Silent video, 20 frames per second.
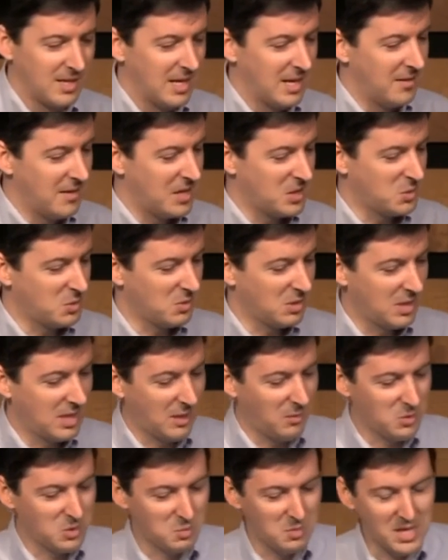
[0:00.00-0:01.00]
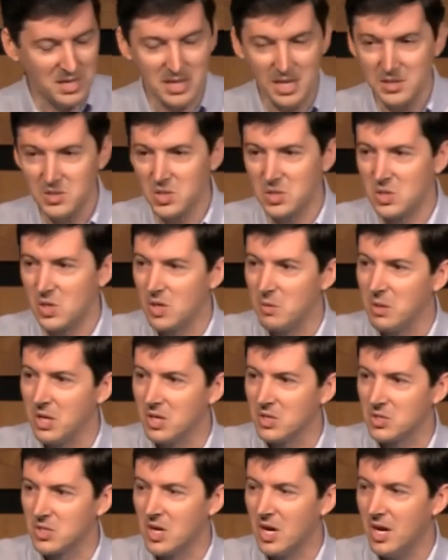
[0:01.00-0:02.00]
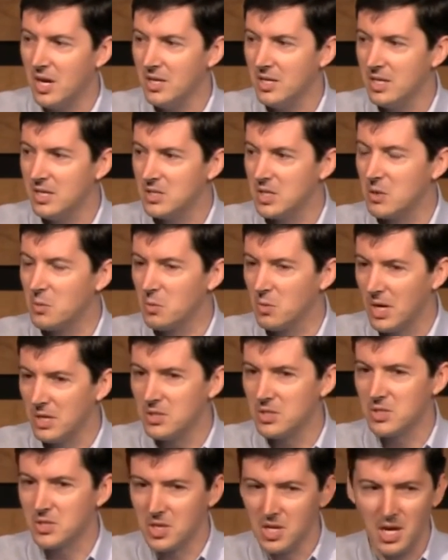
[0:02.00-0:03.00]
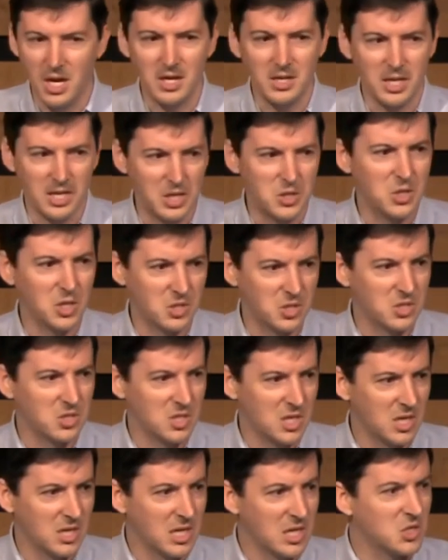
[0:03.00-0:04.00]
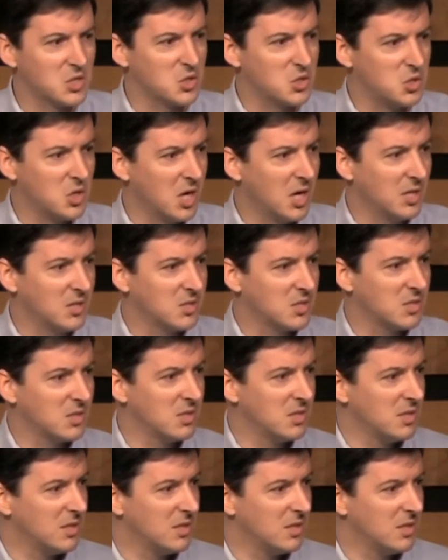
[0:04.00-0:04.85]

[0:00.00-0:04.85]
And that's, that was made necessary because God is a righteous God and he judges sin. He is just.